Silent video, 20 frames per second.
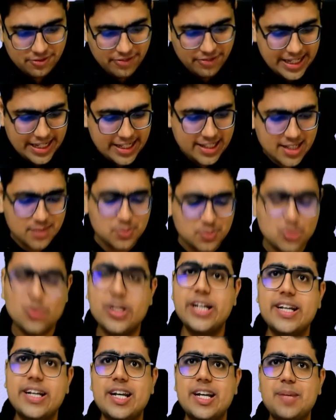When it comes to
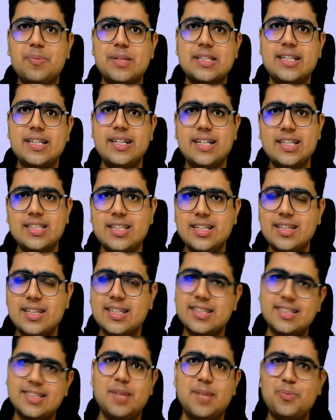written representation, the
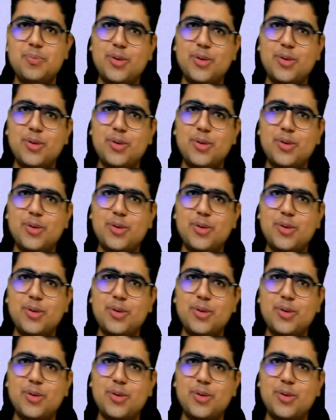same